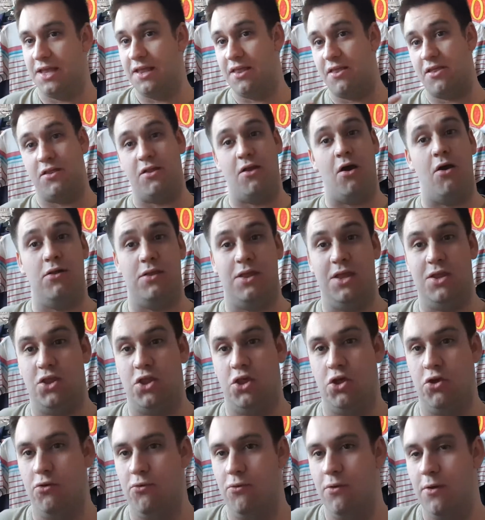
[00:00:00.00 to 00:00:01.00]
He started
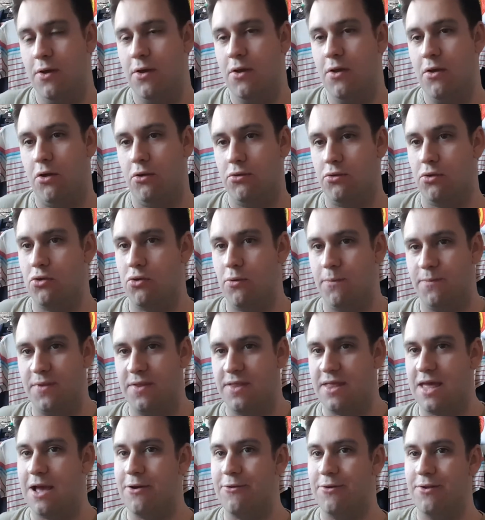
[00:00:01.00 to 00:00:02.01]
to on the top of
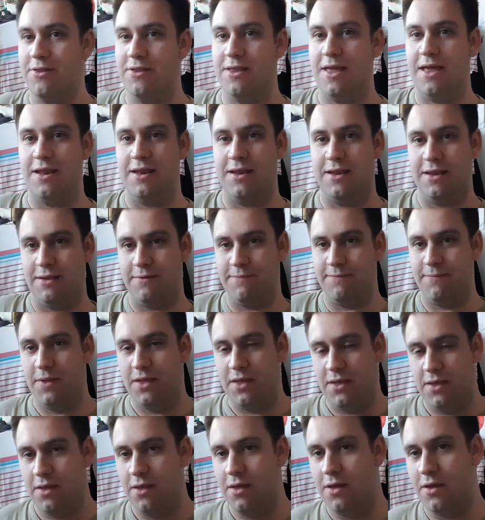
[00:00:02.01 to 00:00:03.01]
the tower, and then he
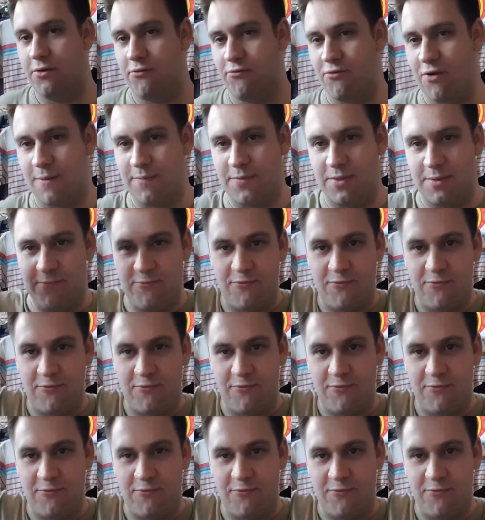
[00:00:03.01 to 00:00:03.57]
grabbed him